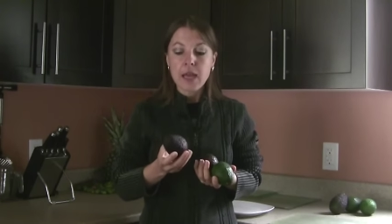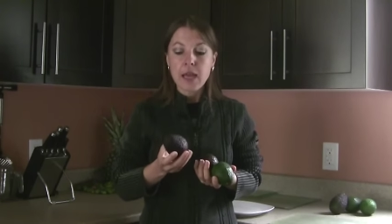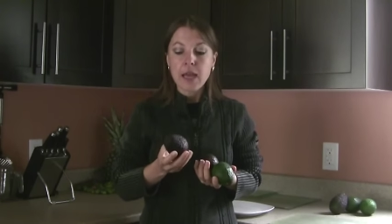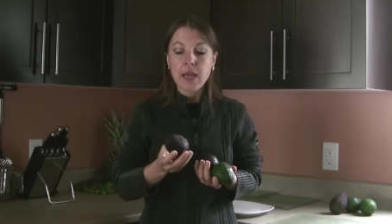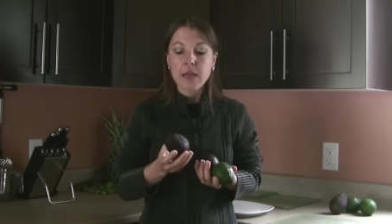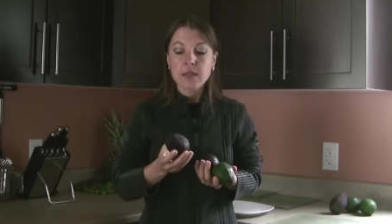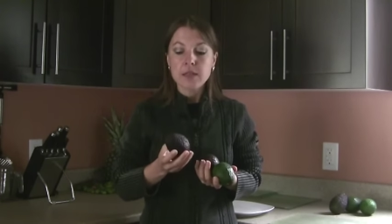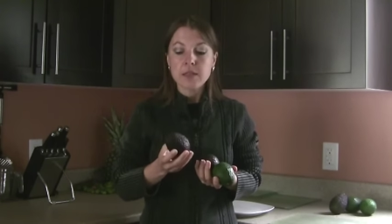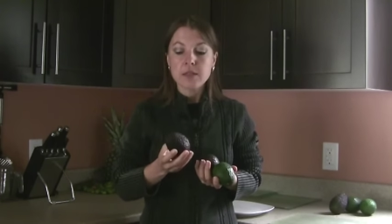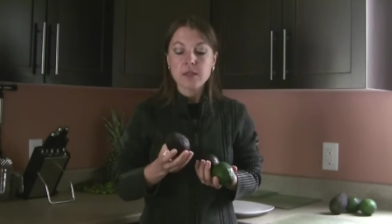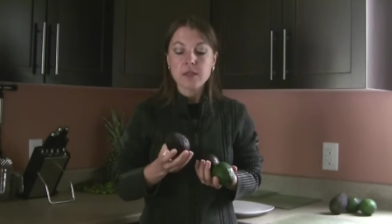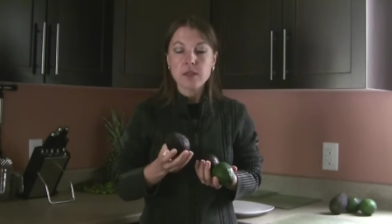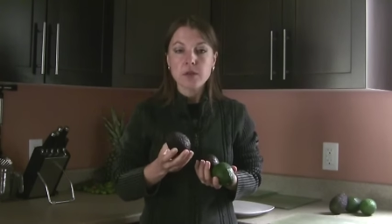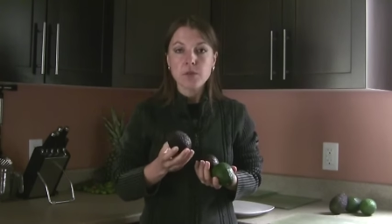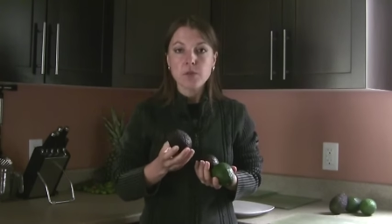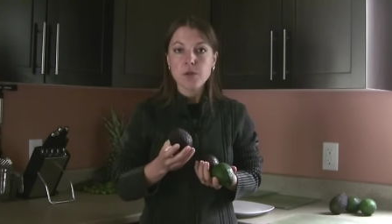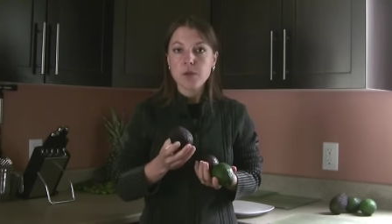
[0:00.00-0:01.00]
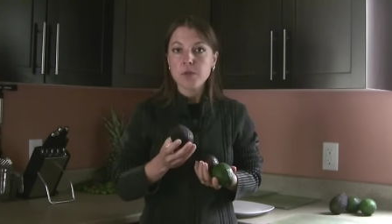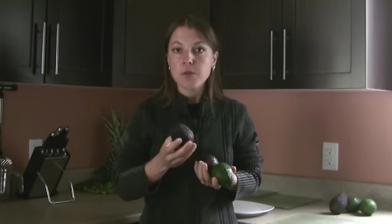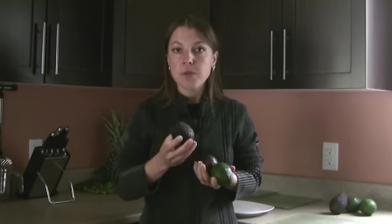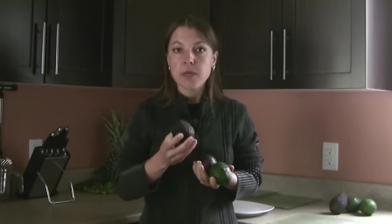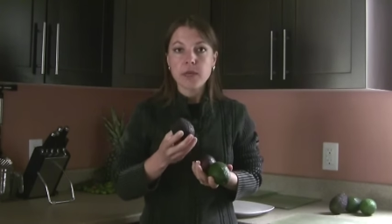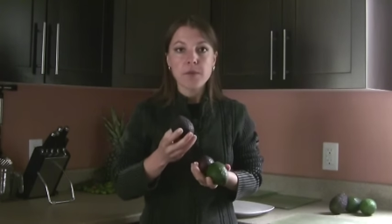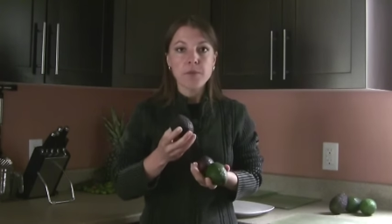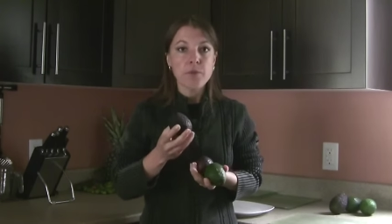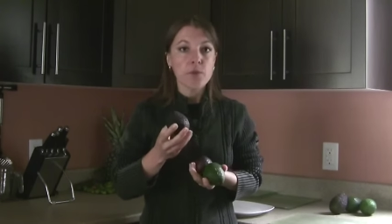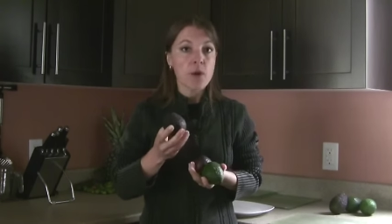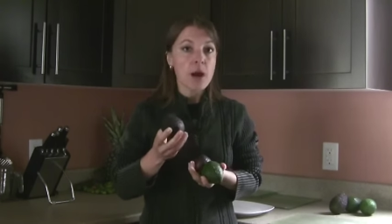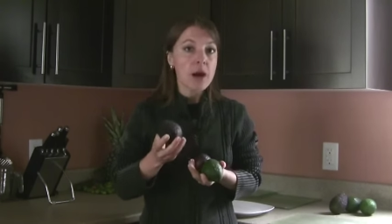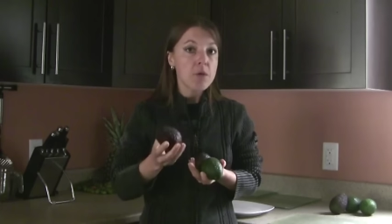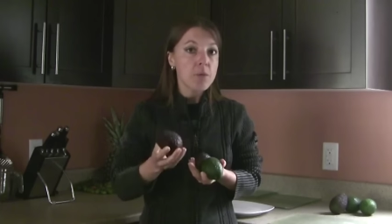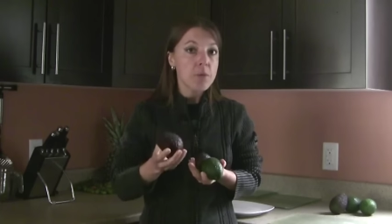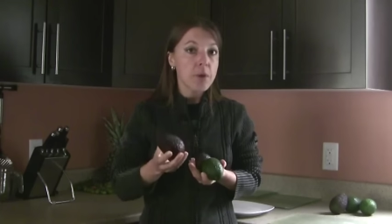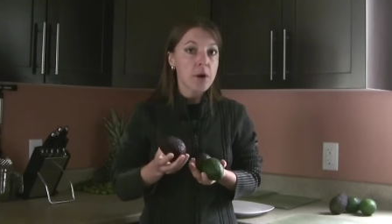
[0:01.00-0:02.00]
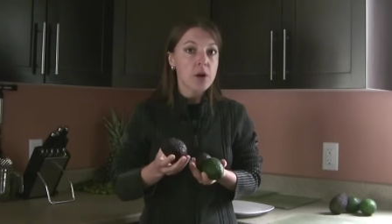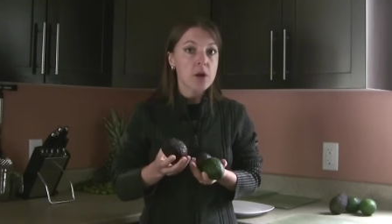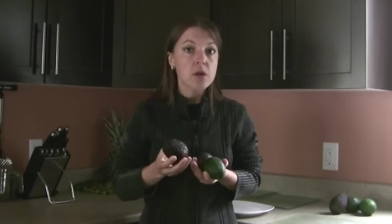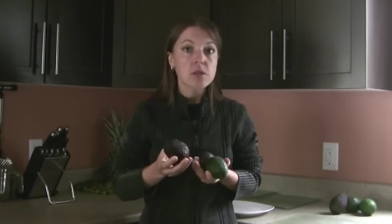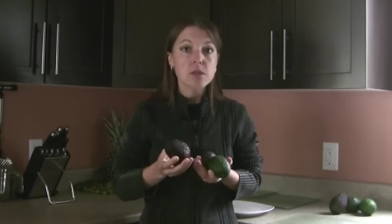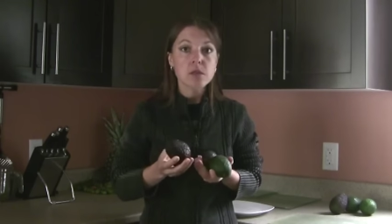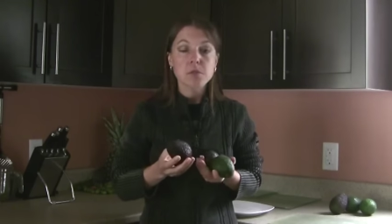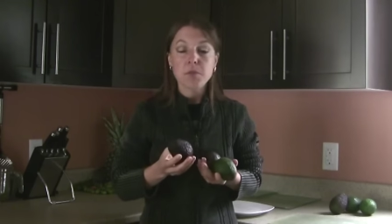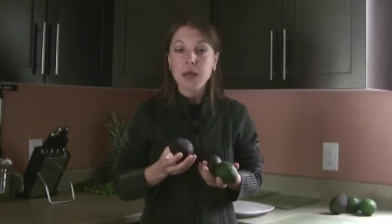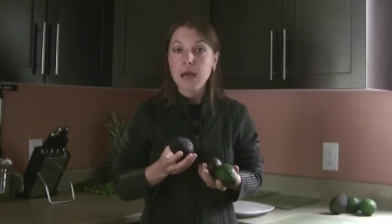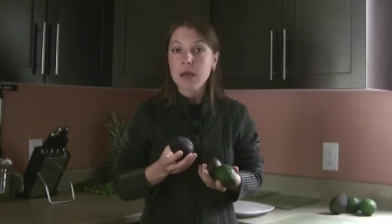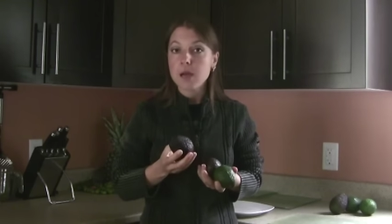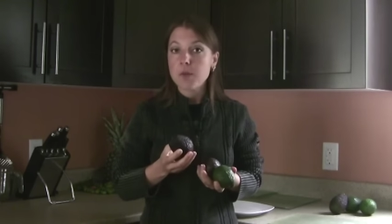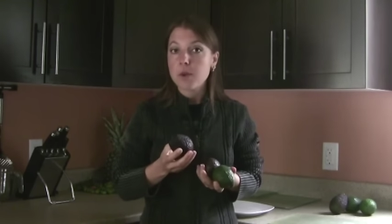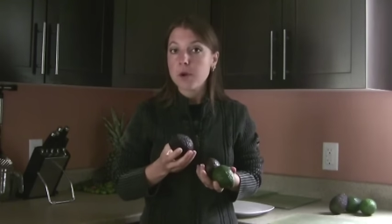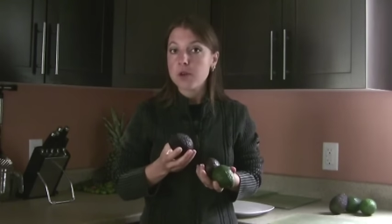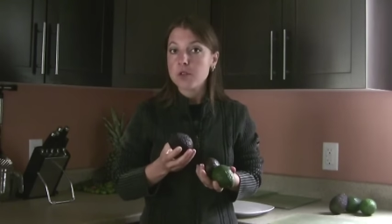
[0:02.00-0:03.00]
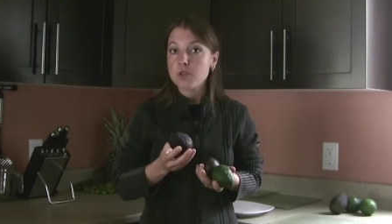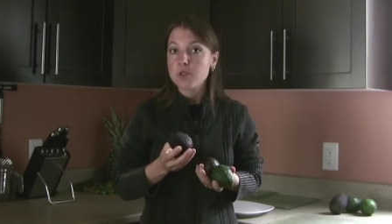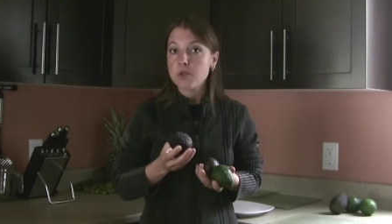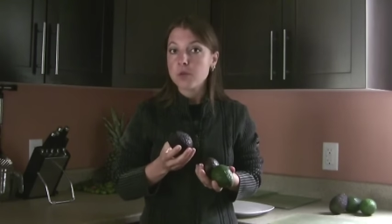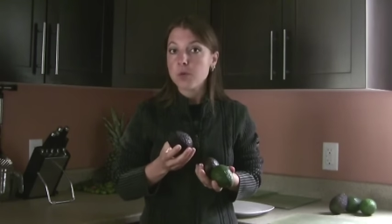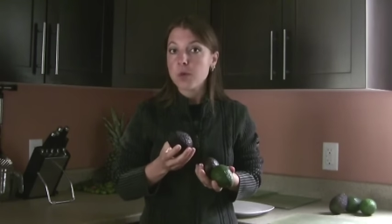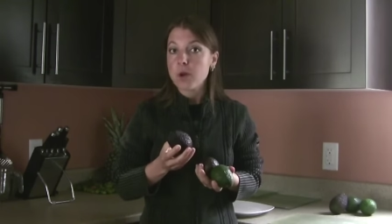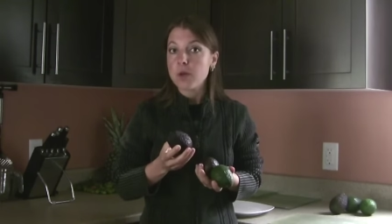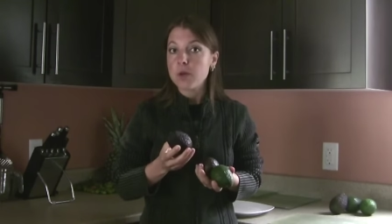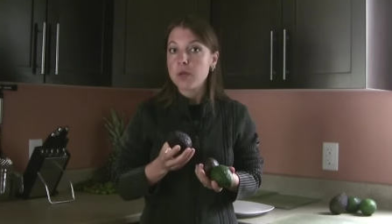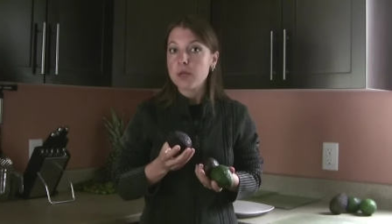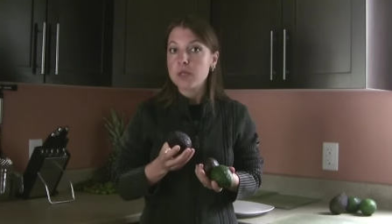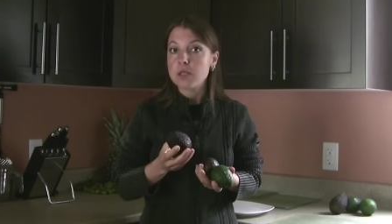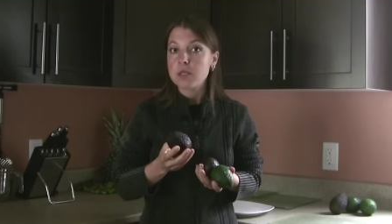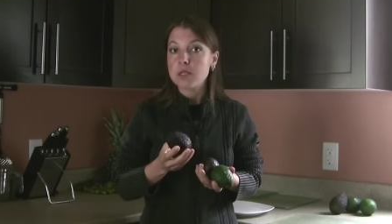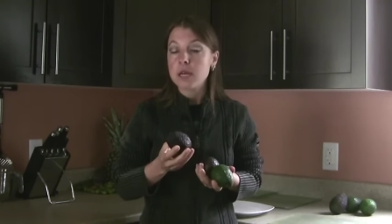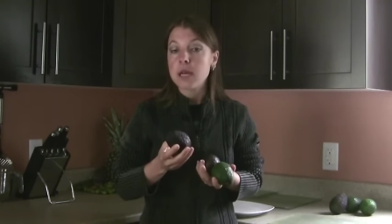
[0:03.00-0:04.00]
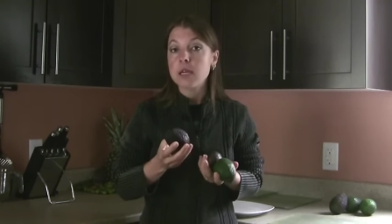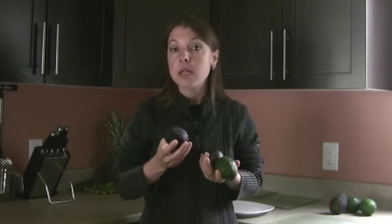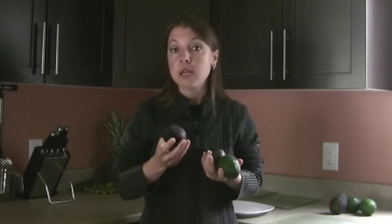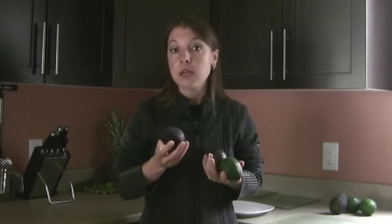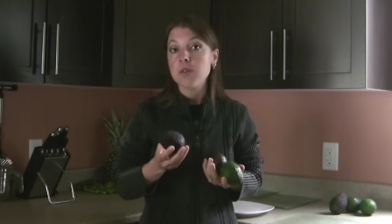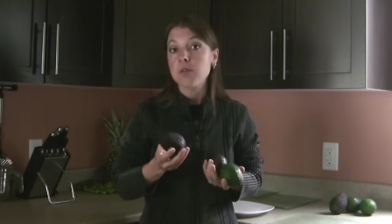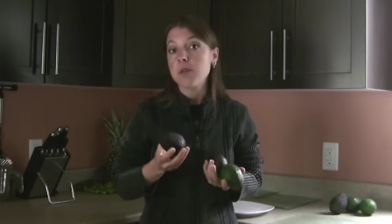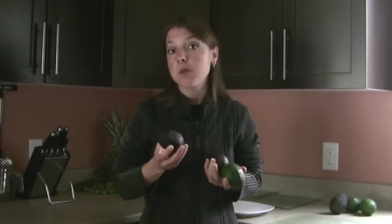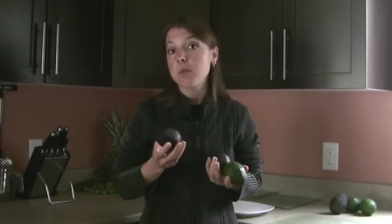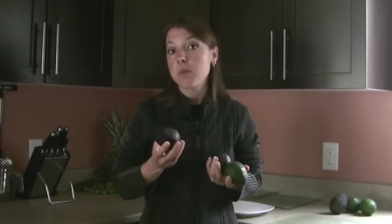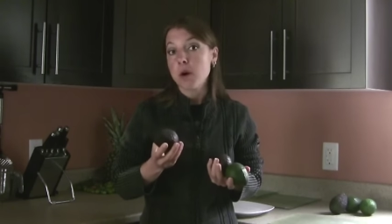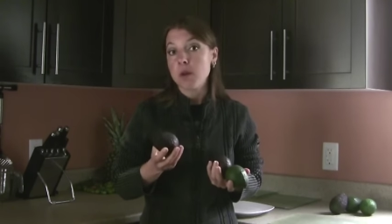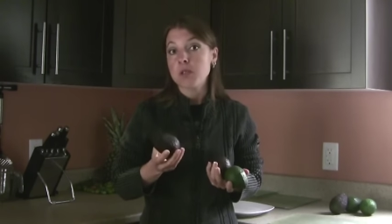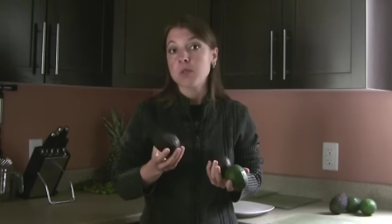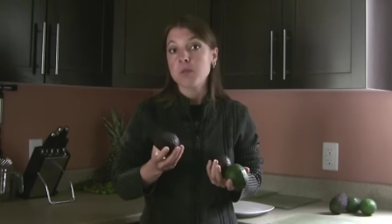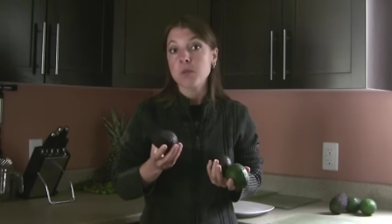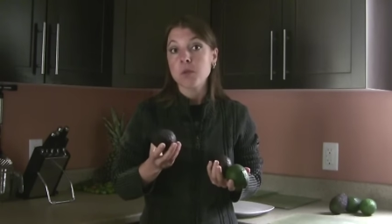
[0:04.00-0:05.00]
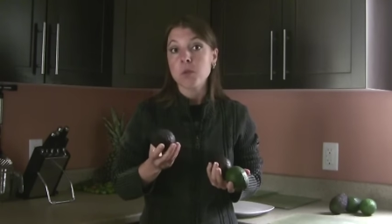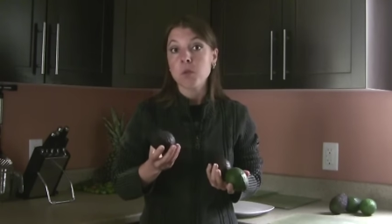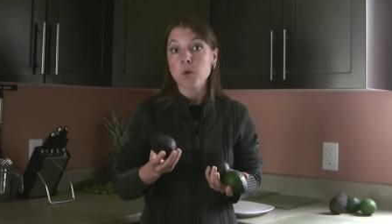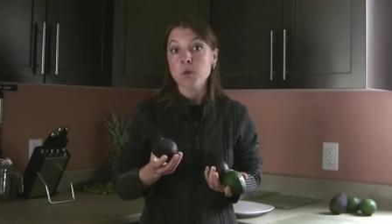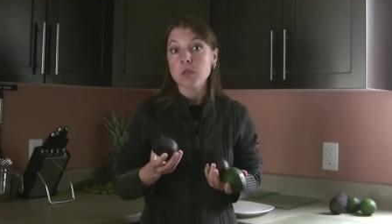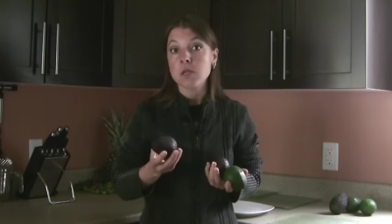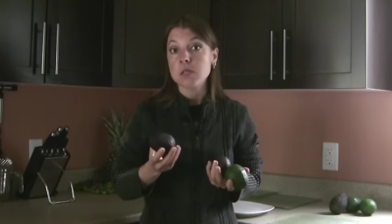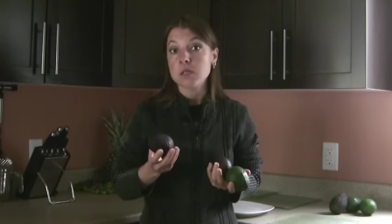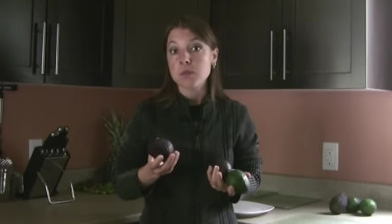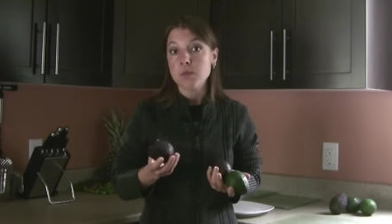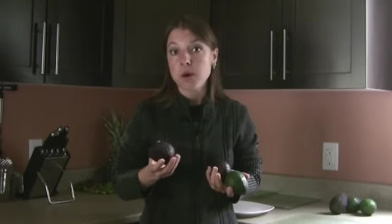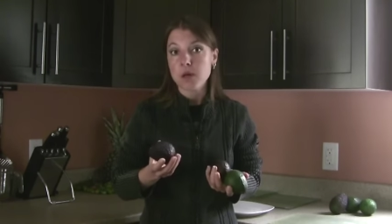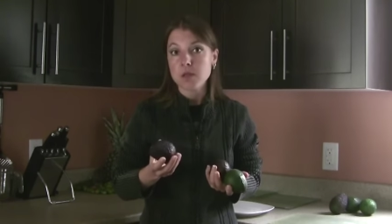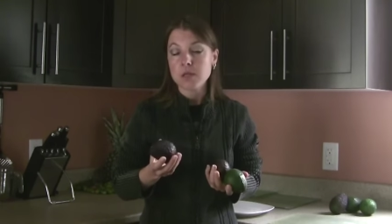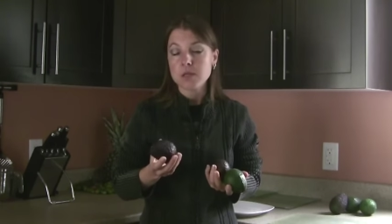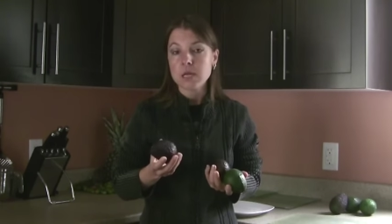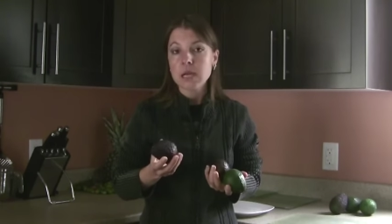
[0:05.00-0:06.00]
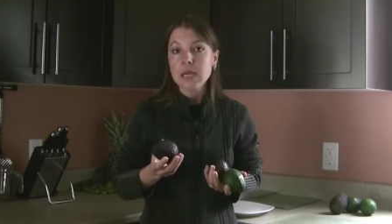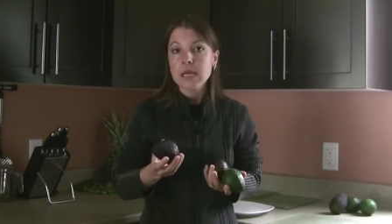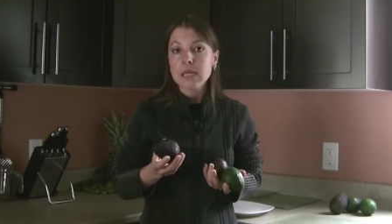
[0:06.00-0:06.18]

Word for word: And there will be brown parts, black parts throughout it, and even possible moldy spots.